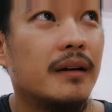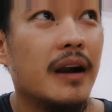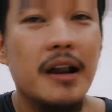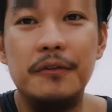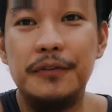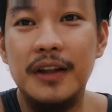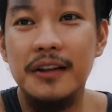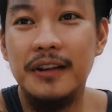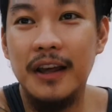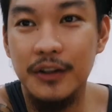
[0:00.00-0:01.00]
Ralph
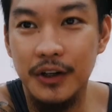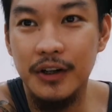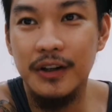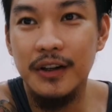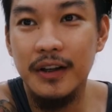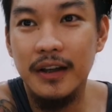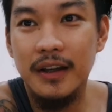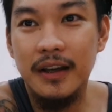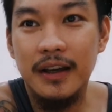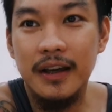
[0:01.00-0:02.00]
Salcedo
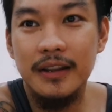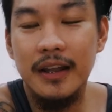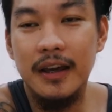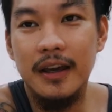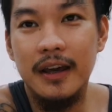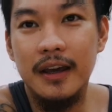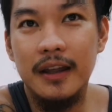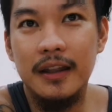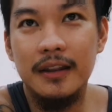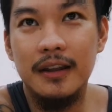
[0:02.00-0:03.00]
and
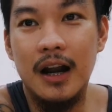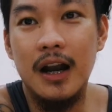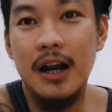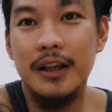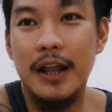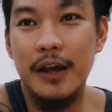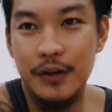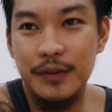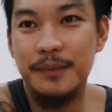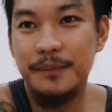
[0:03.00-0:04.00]
then RR De Leon.